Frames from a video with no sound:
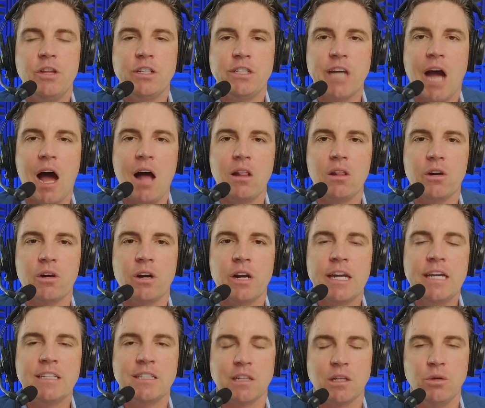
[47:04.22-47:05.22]
dollar
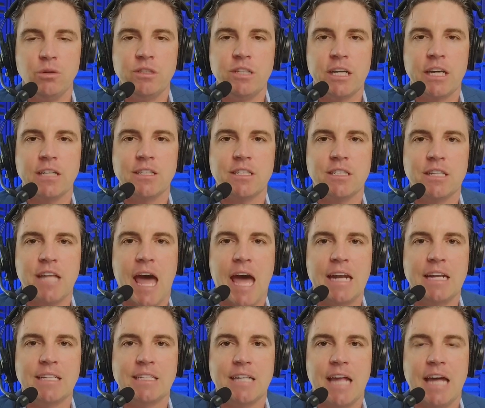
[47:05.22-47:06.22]
is losing its
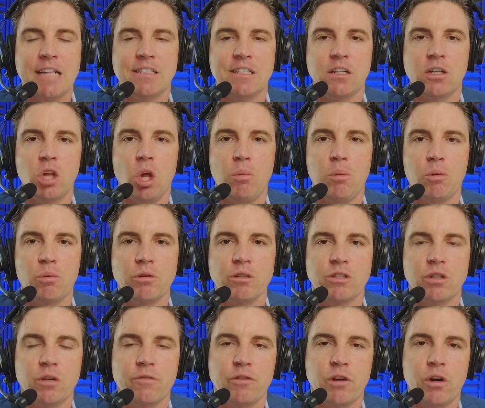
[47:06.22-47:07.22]
status as the global
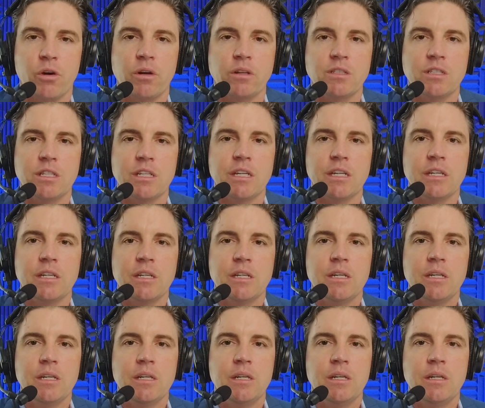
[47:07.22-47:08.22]
reserve currency.
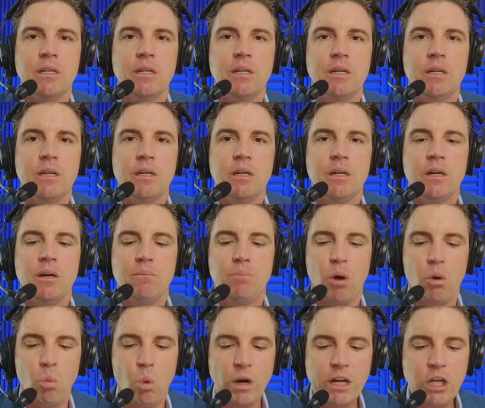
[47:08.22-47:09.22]

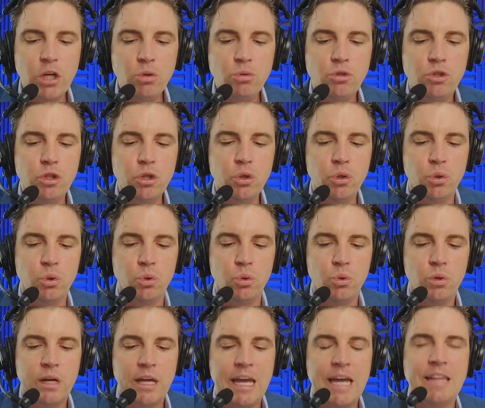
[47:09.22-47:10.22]
But what do you do
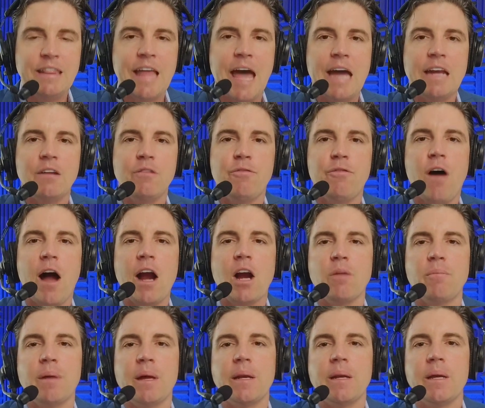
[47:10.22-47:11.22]
in that
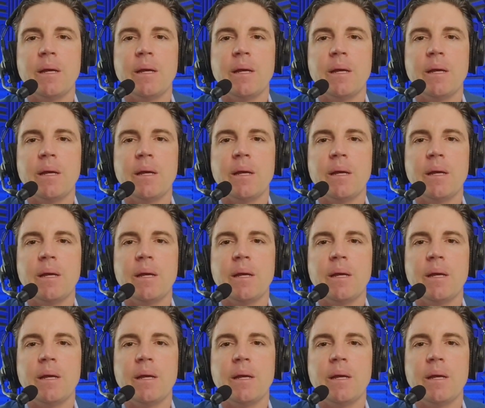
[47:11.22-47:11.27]
environment?